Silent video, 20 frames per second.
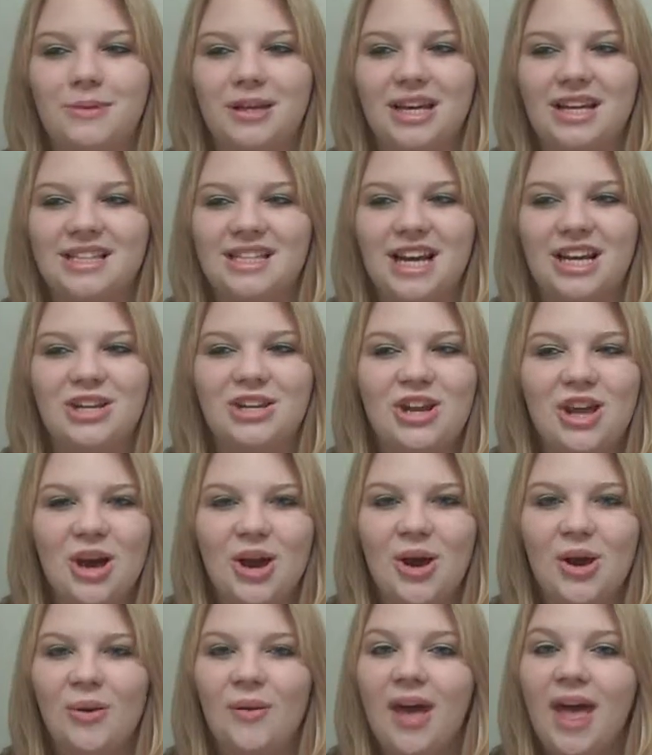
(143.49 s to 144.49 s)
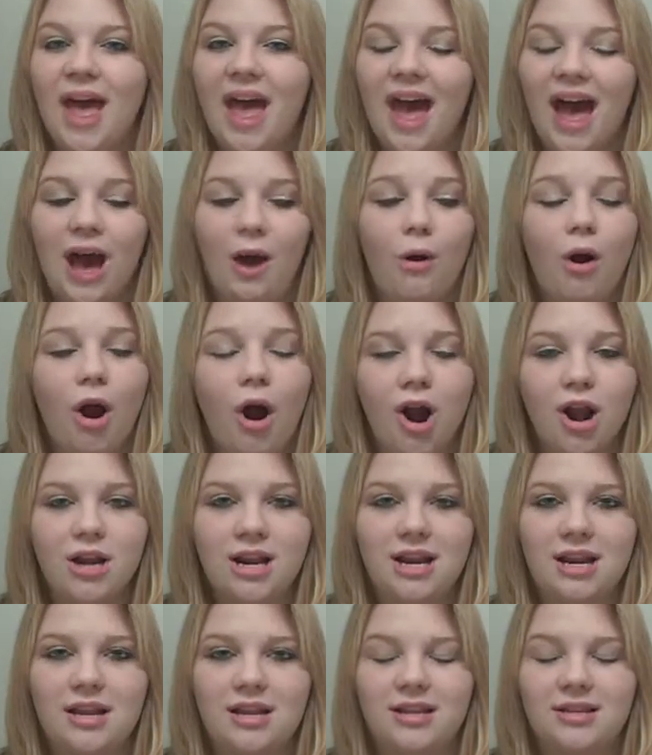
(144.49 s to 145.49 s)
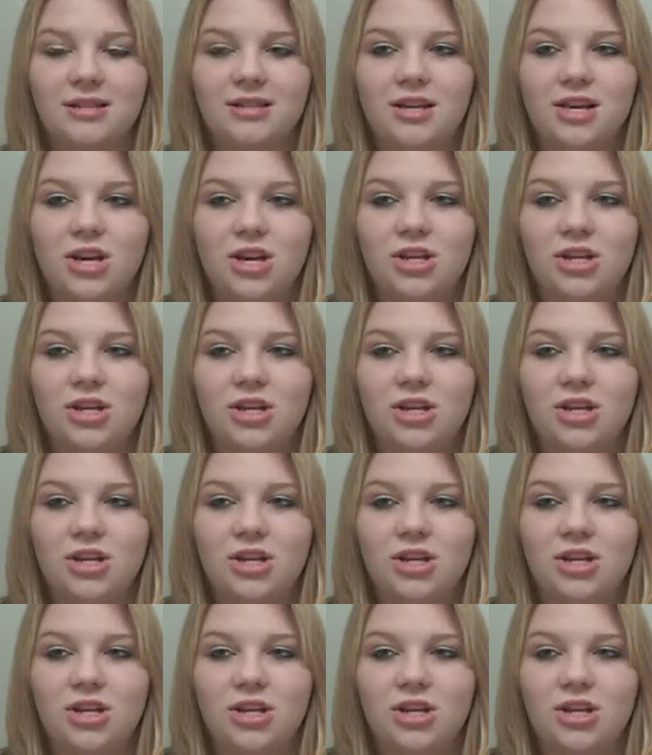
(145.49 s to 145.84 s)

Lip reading: because I know how hard it is